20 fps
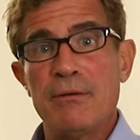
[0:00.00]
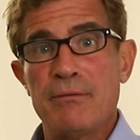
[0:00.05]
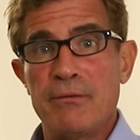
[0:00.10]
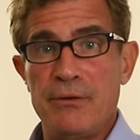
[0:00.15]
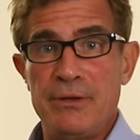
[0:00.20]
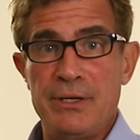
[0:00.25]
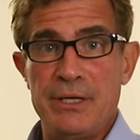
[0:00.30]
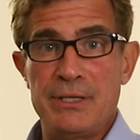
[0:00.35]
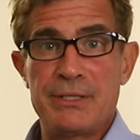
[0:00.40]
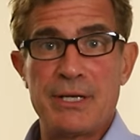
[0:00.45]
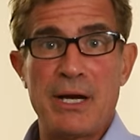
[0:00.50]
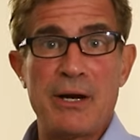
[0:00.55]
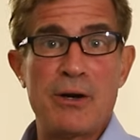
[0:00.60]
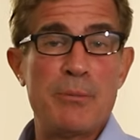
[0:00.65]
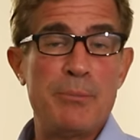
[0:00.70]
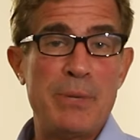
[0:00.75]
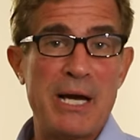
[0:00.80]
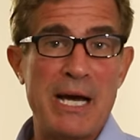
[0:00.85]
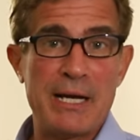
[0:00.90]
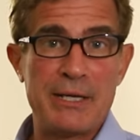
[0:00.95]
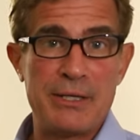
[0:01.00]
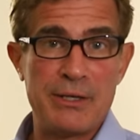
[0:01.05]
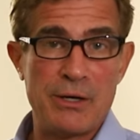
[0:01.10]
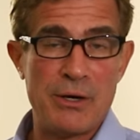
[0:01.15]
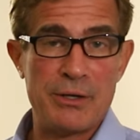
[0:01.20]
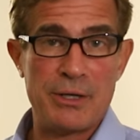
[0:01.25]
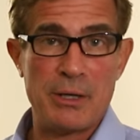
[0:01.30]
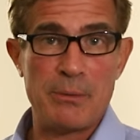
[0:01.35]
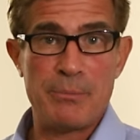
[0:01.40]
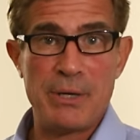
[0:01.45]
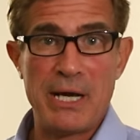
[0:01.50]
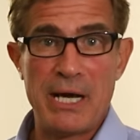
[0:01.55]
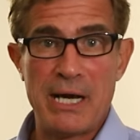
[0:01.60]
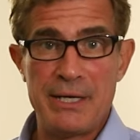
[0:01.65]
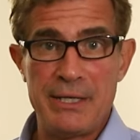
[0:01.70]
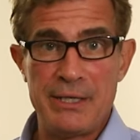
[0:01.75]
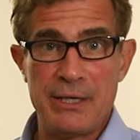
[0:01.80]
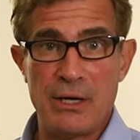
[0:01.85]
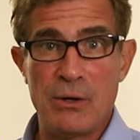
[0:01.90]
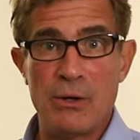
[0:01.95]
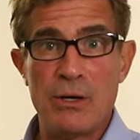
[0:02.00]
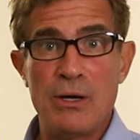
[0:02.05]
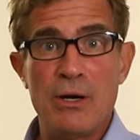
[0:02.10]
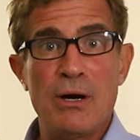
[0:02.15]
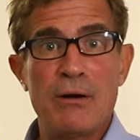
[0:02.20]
for the entire backyard and patio